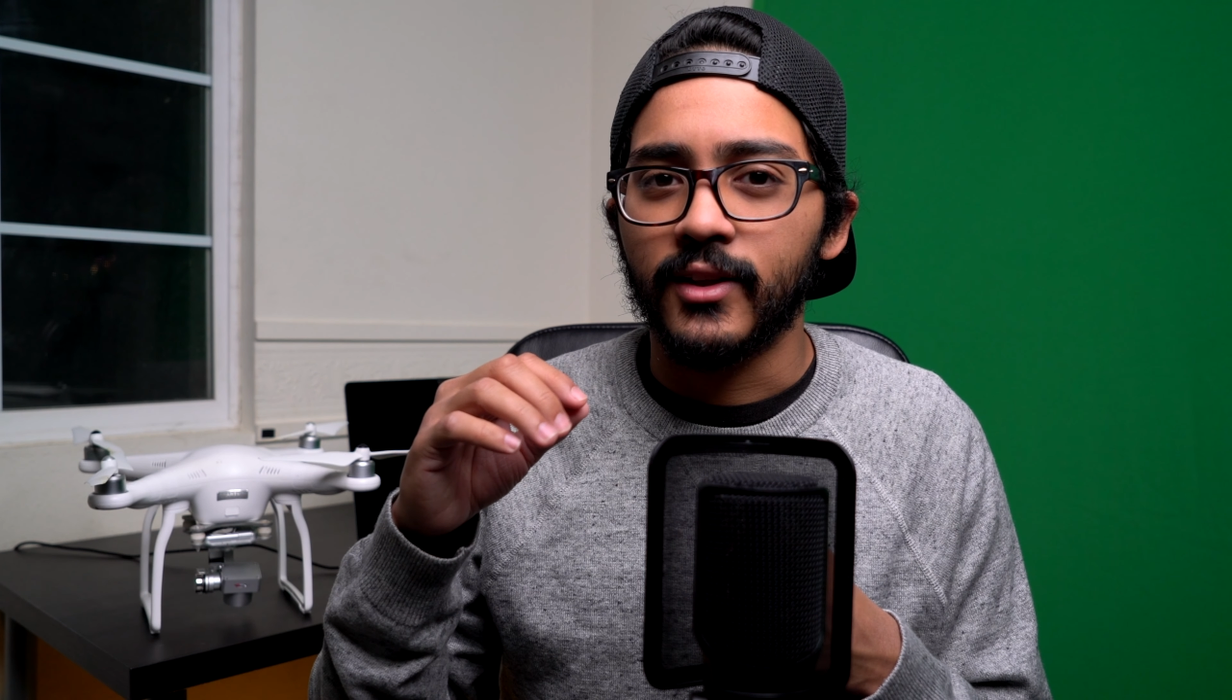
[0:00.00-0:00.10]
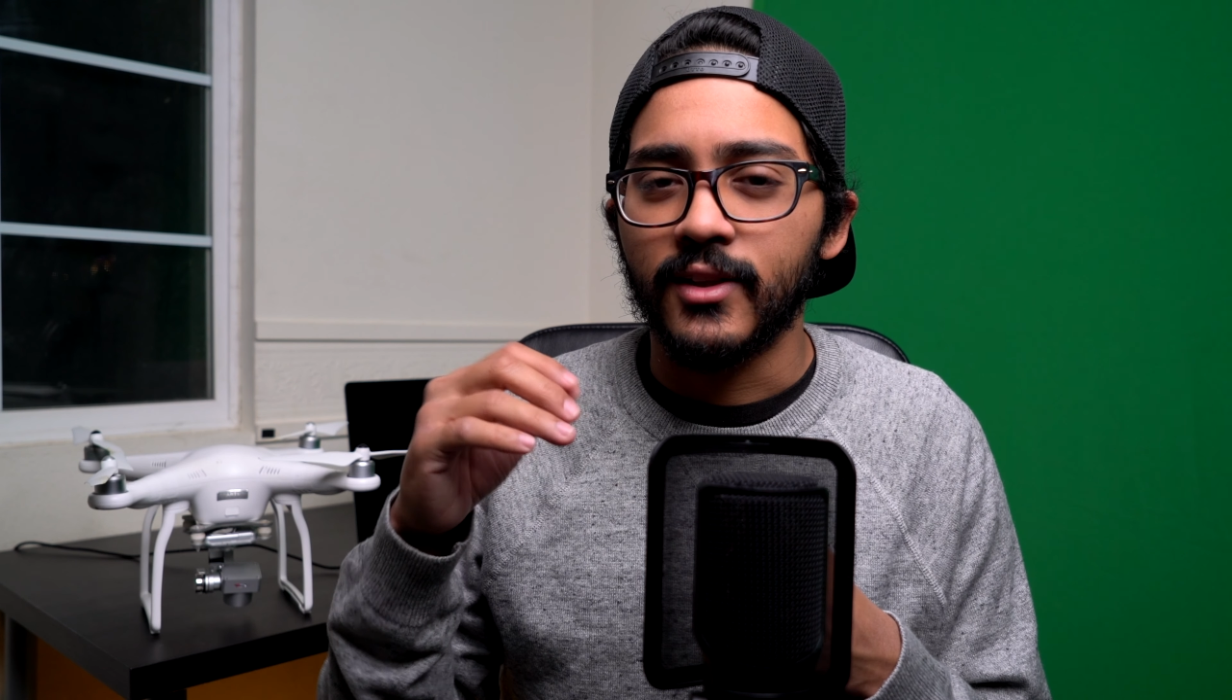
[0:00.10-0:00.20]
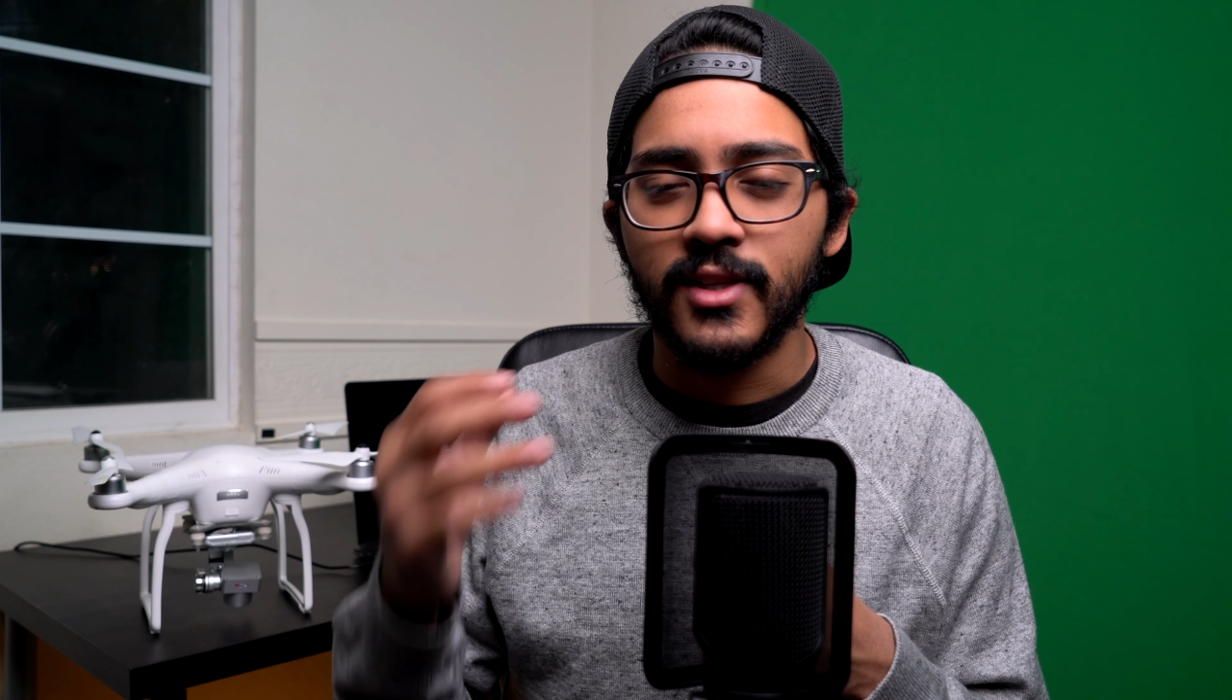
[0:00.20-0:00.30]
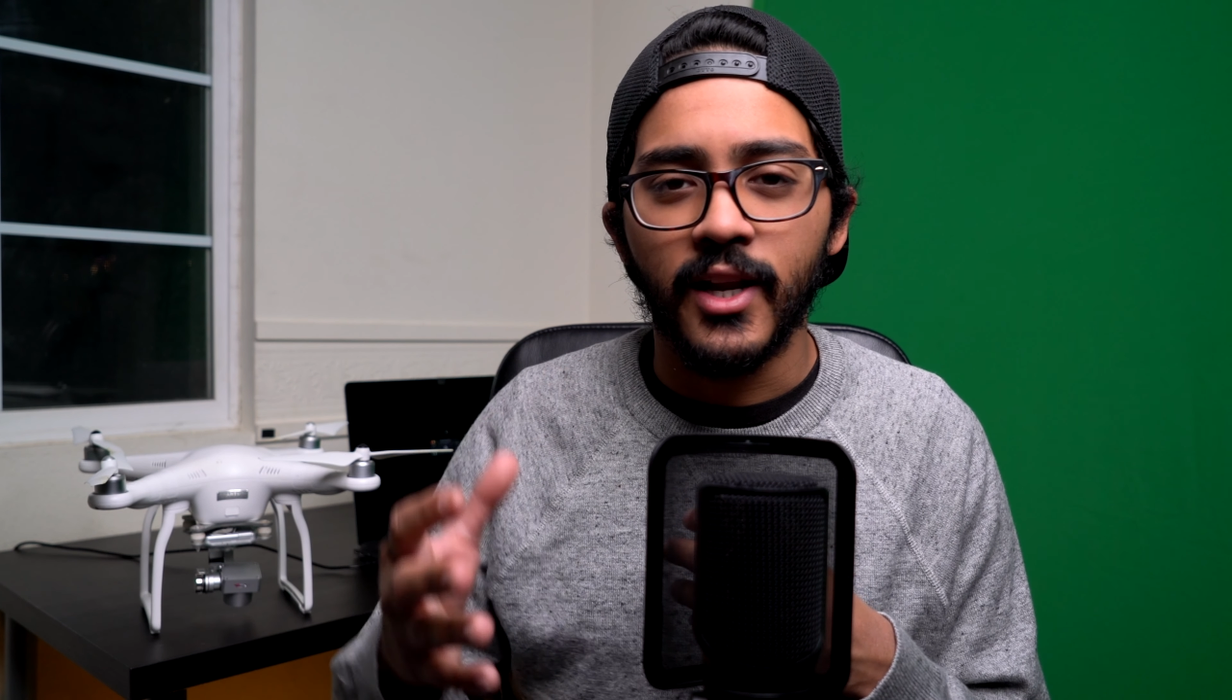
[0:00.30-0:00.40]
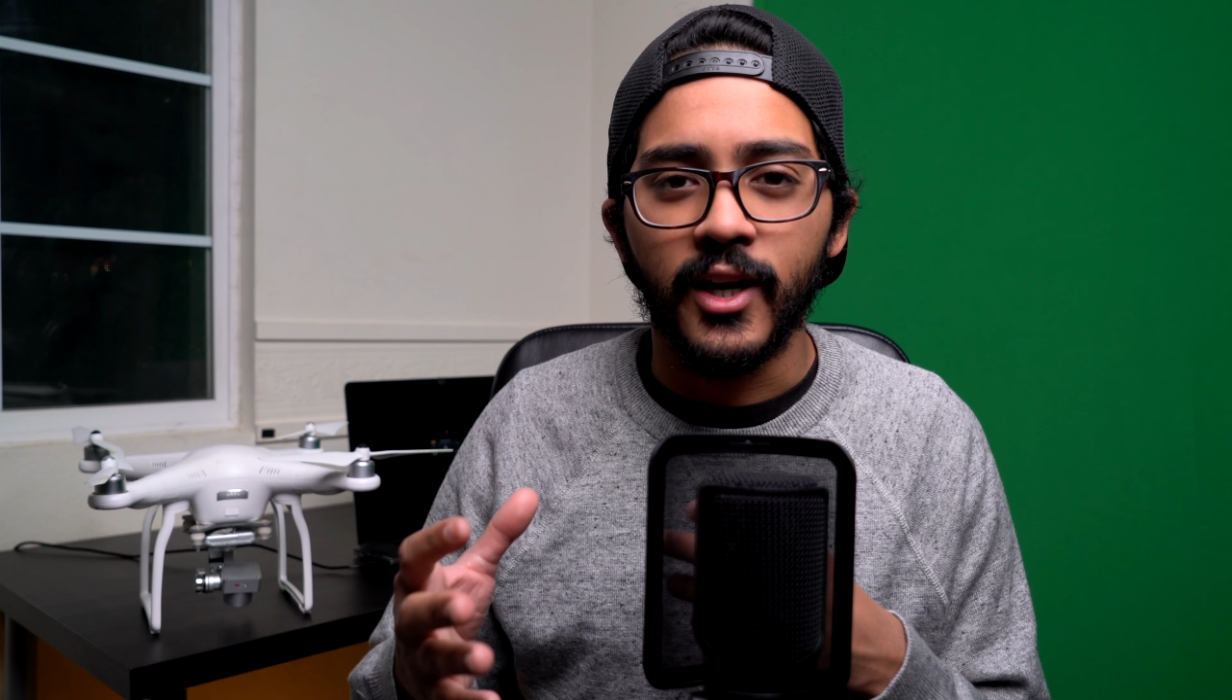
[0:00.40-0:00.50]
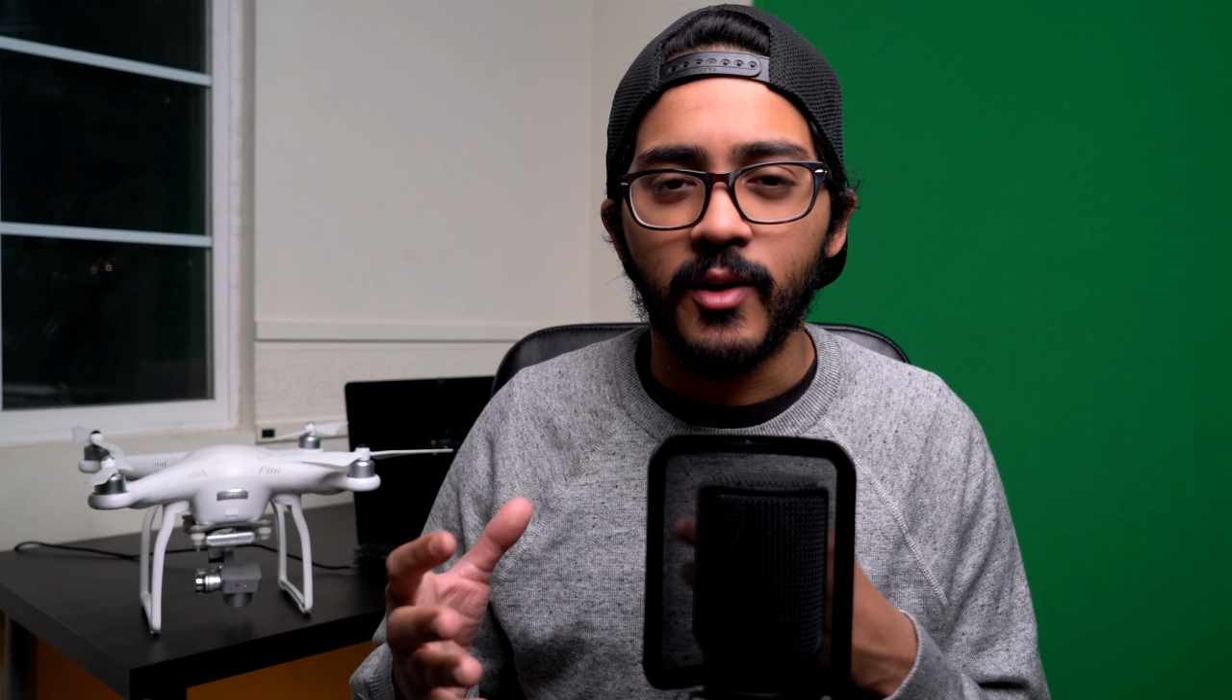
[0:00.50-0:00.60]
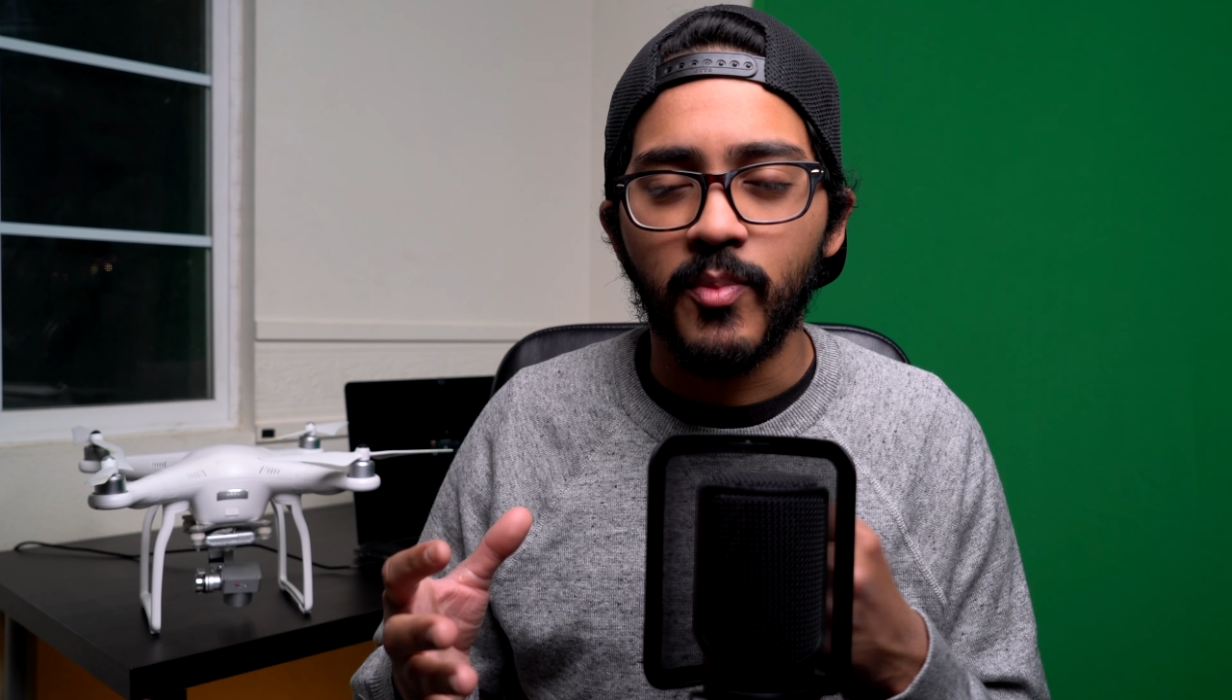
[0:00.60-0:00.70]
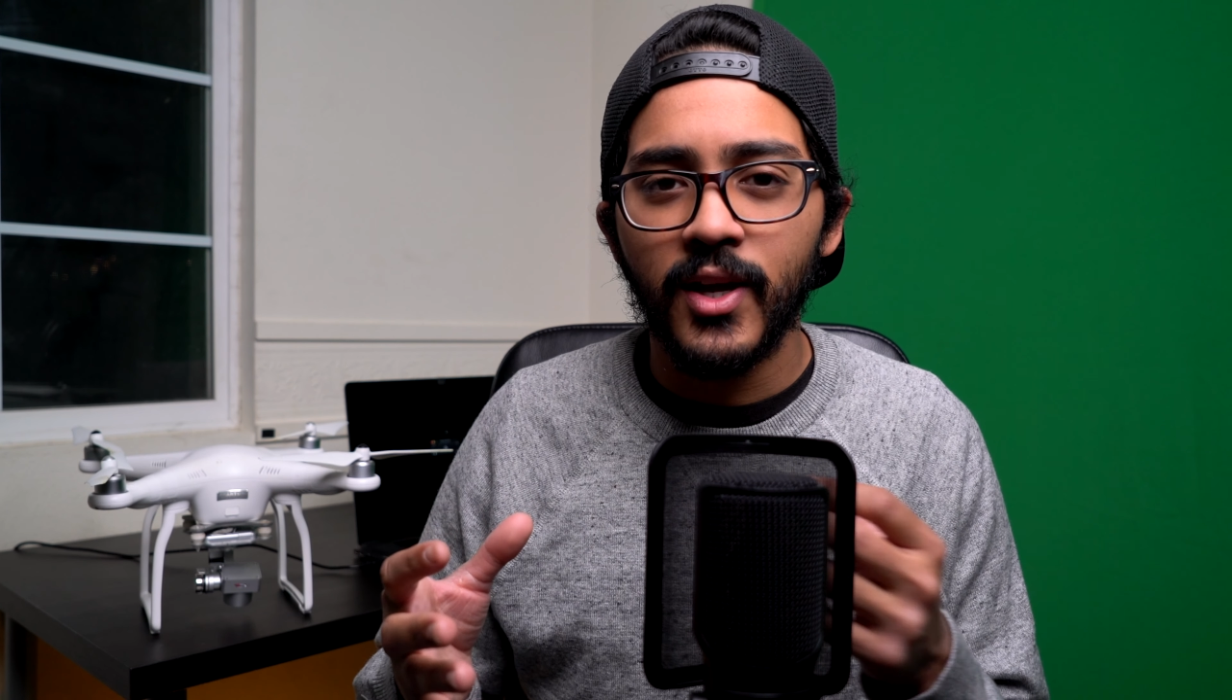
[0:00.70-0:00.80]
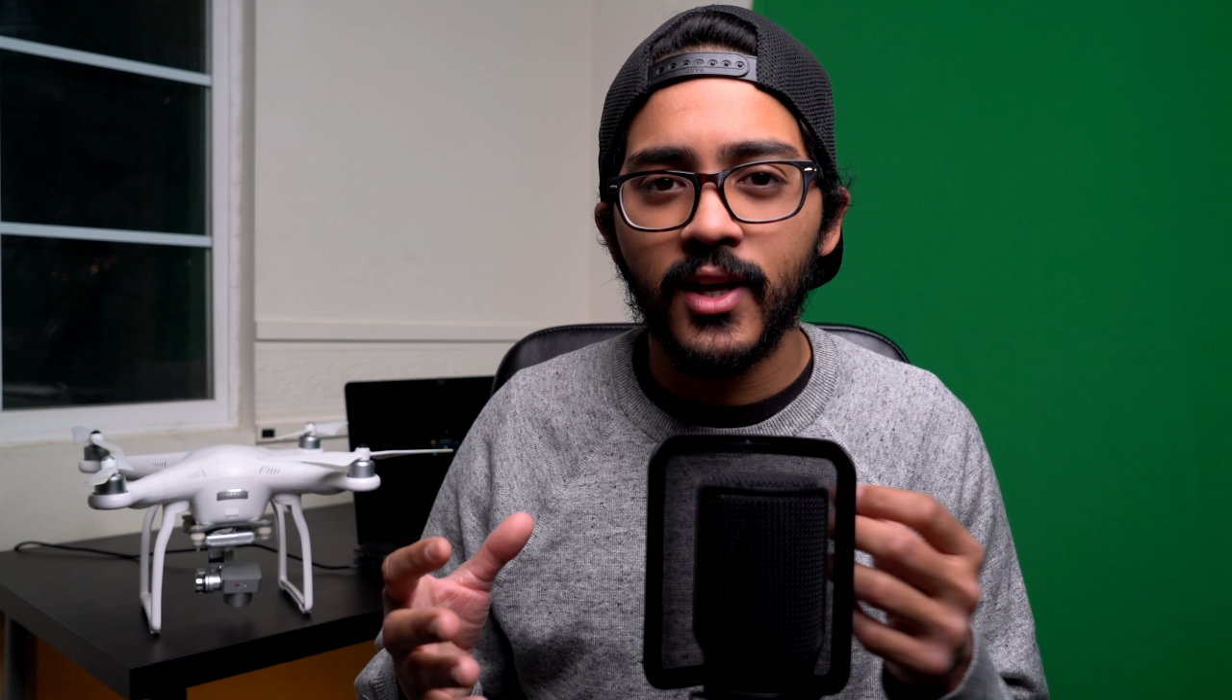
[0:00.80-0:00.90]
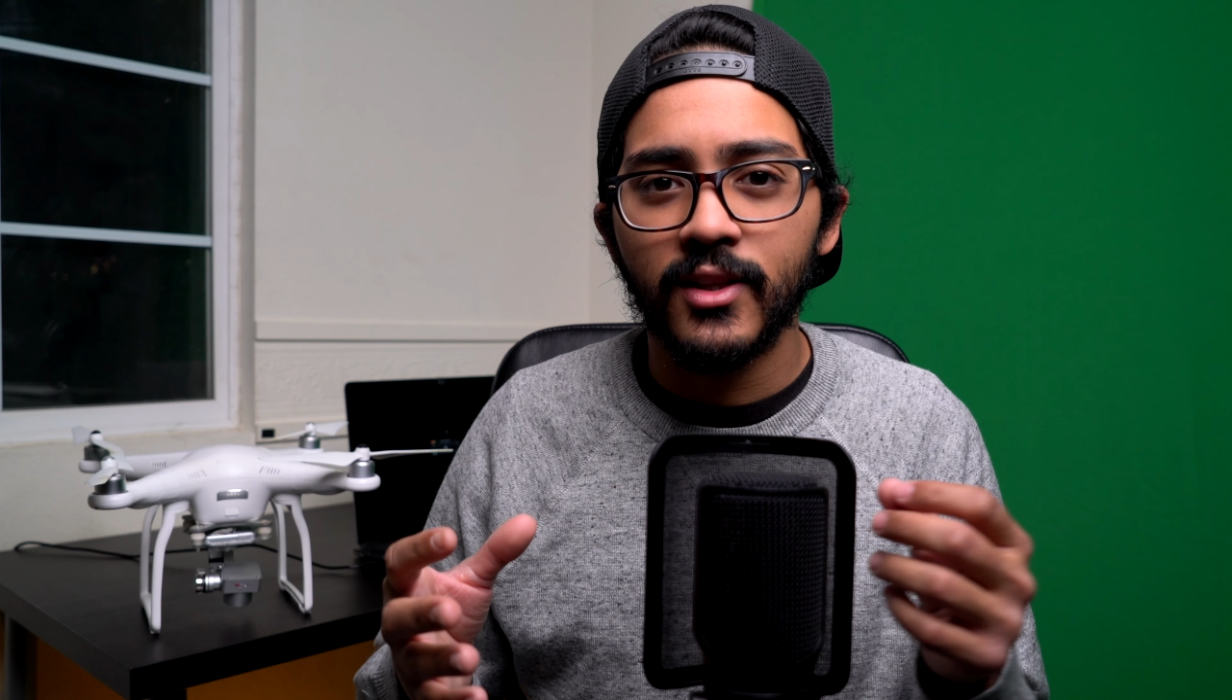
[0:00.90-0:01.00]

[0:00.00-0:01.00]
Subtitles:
1080p.